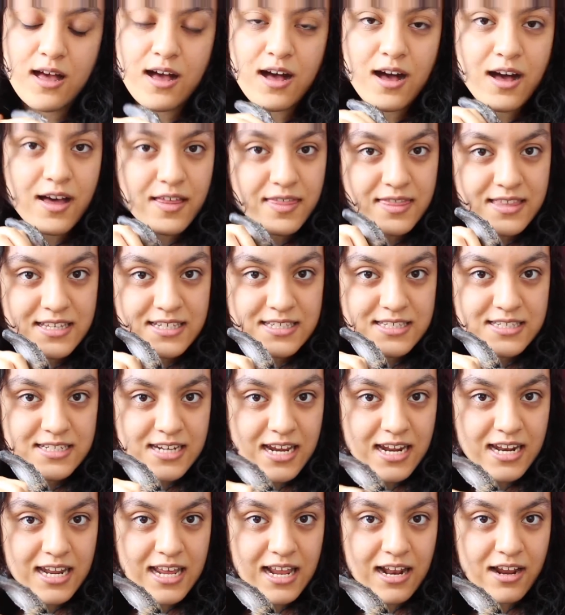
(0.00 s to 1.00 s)
on this
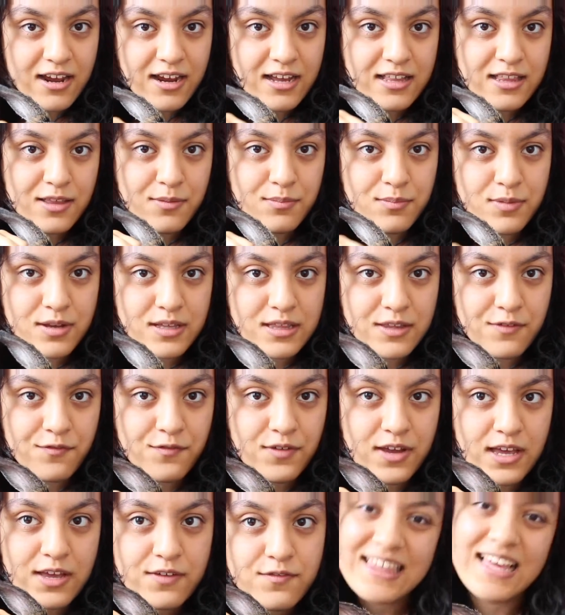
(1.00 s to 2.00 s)
channel,
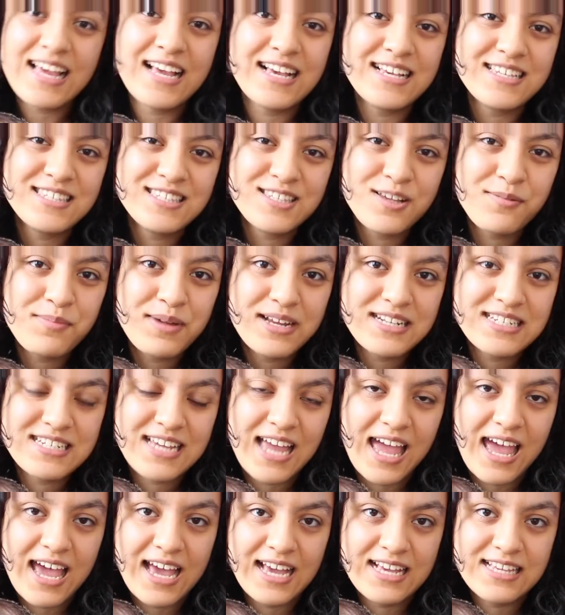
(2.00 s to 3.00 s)
ArtAndBeautyFreak. Thank you so much
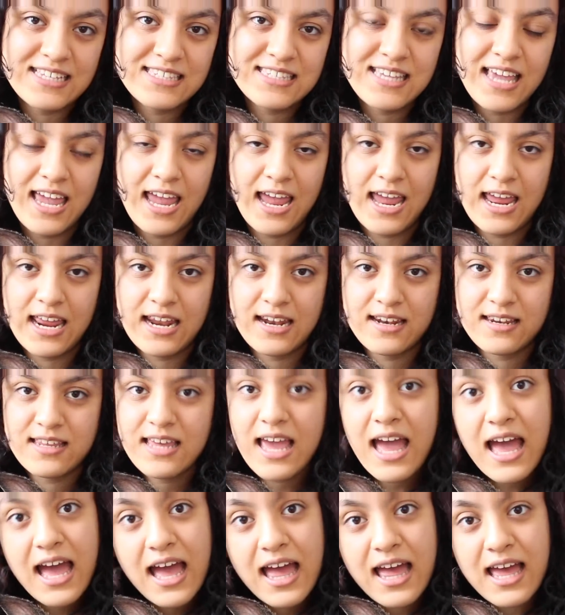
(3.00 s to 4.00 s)
guys, and
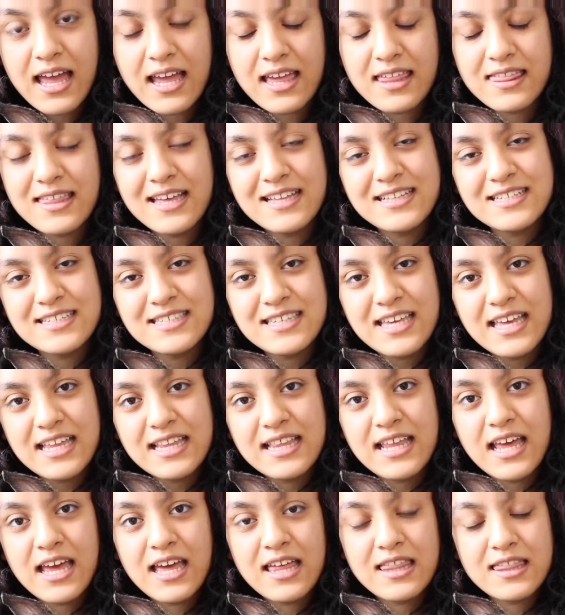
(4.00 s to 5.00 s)
yeah, that is
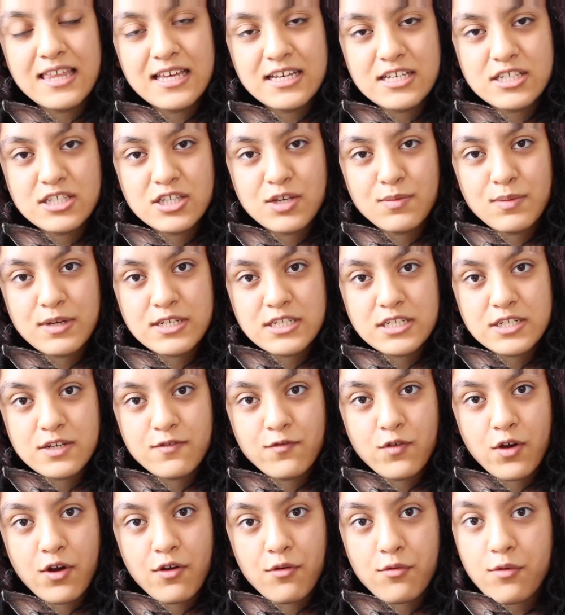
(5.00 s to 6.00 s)
it. Thank you so much
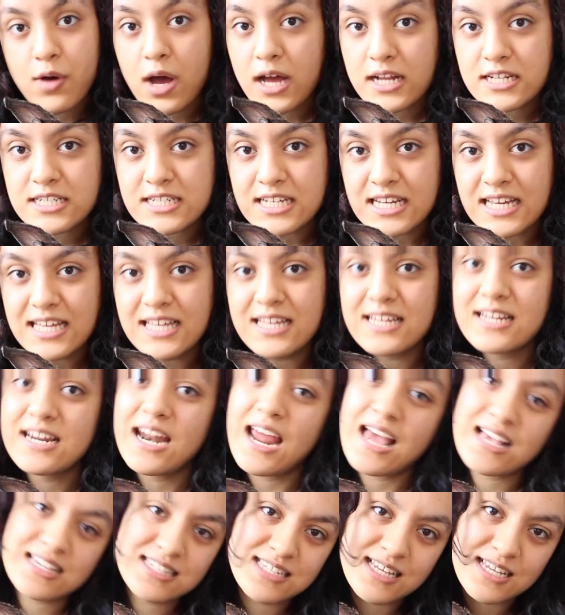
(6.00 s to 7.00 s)
for watching.
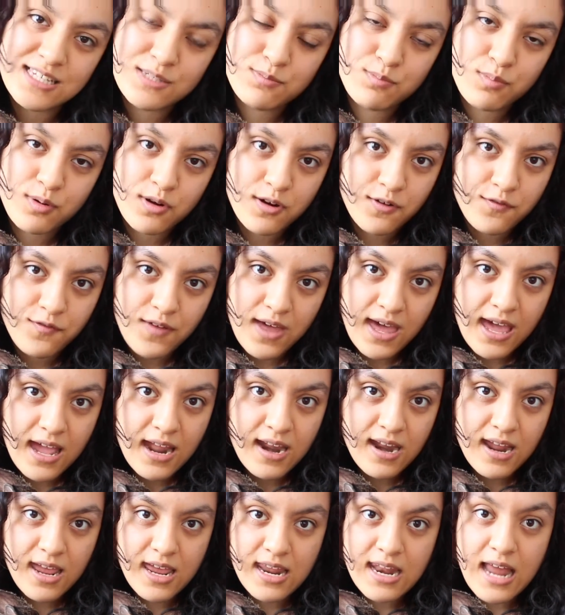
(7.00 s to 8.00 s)
Gracias por
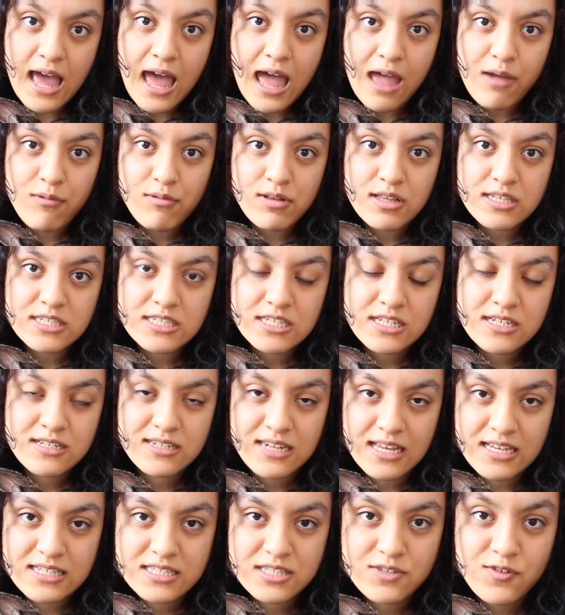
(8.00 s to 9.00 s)
ver, and I will see you
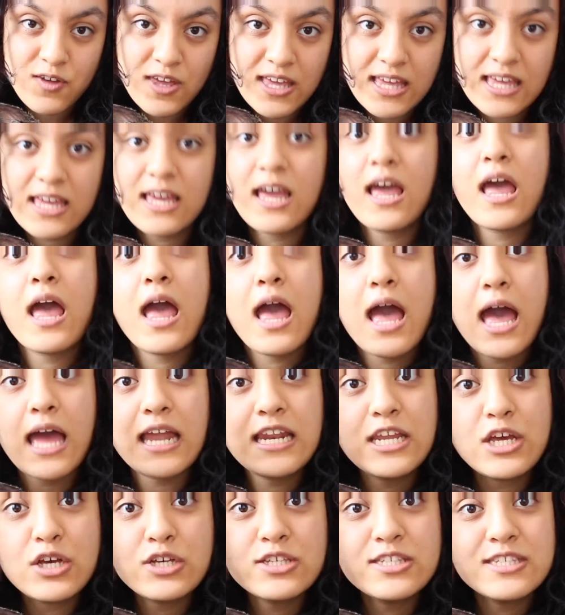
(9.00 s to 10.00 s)
next week.
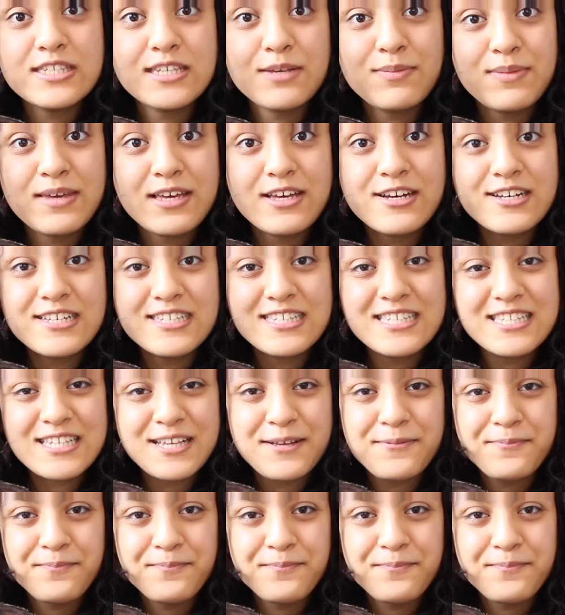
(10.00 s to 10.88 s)
Adios amigos.